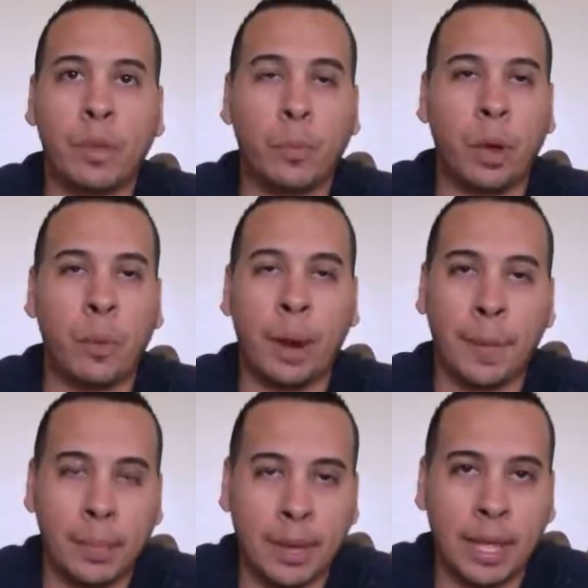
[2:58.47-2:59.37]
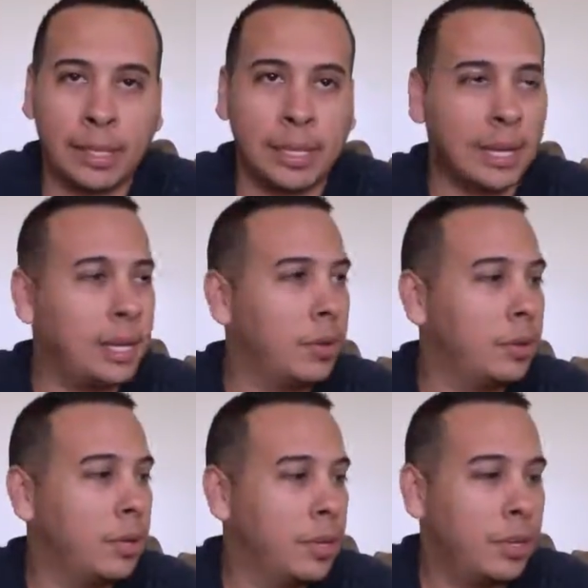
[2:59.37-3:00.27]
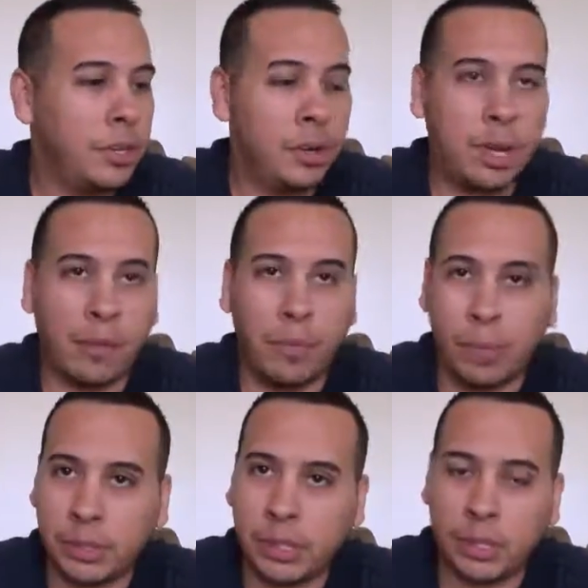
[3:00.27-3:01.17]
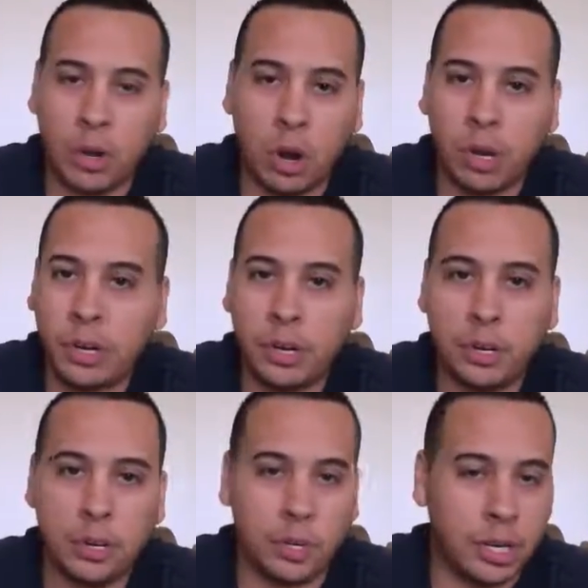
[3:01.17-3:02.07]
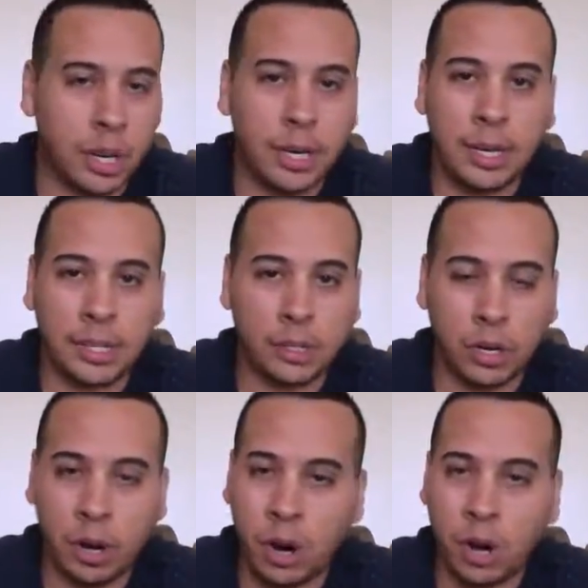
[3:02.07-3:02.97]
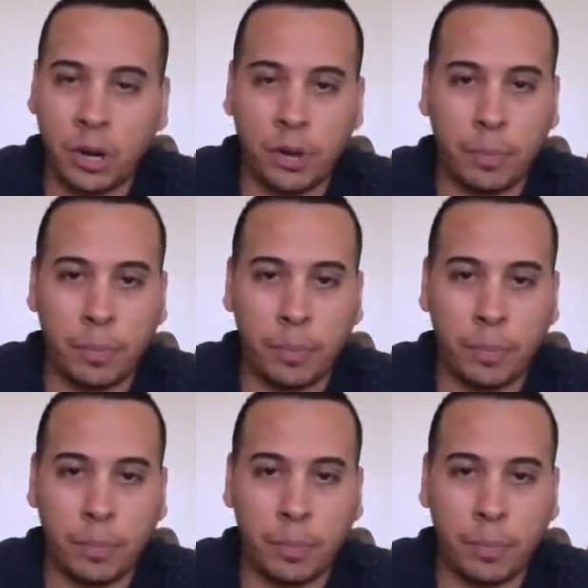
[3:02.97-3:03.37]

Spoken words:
what I mean by that is like if you purchase a car, you're done. That's your car. You